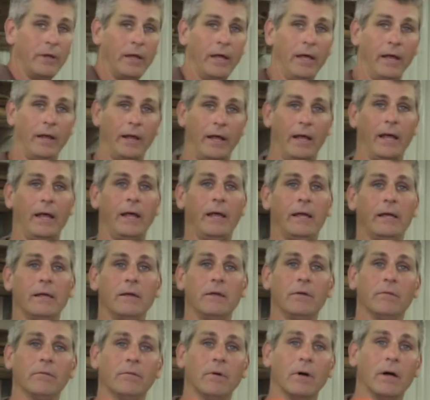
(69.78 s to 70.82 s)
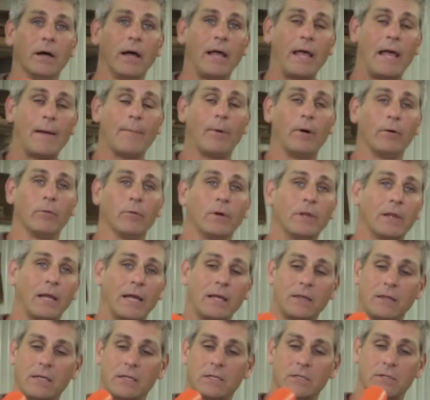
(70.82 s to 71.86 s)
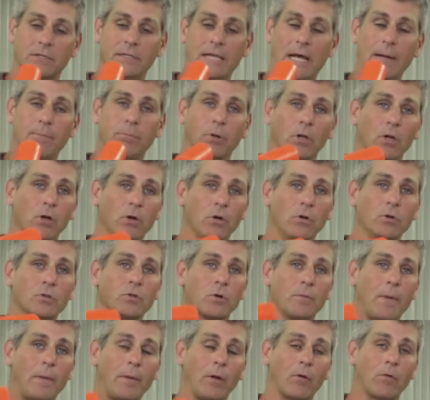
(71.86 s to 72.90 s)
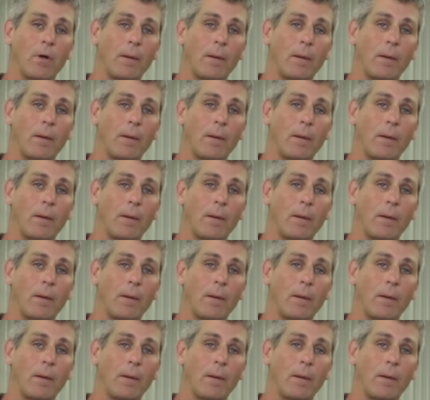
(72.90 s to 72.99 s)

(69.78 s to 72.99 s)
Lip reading: and a hammer. We like these dead blows or maybe a